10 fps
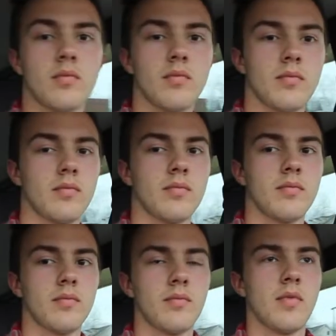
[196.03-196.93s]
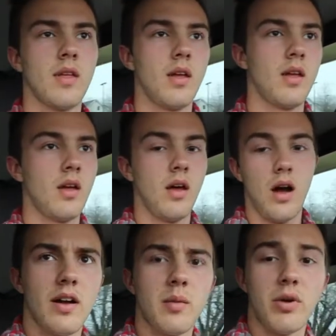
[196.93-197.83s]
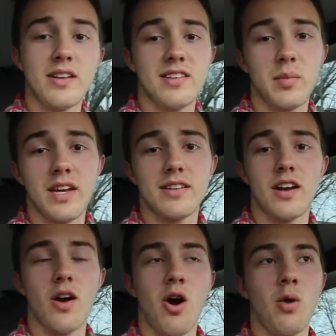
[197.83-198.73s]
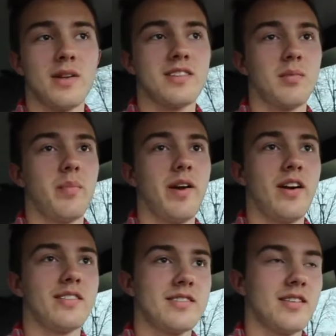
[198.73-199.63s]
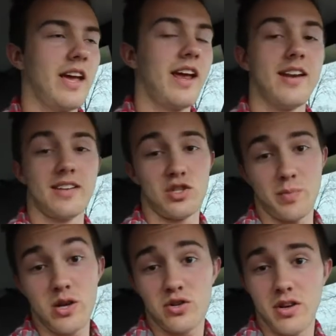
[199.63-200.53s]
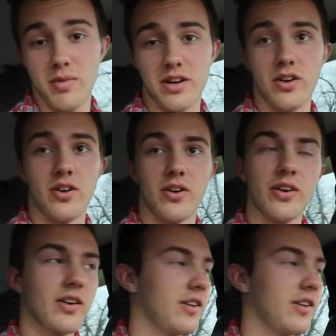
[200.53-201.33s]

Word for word: I used to care what people thought. On the bright side, we get to go home and see my parents, and especially my dog.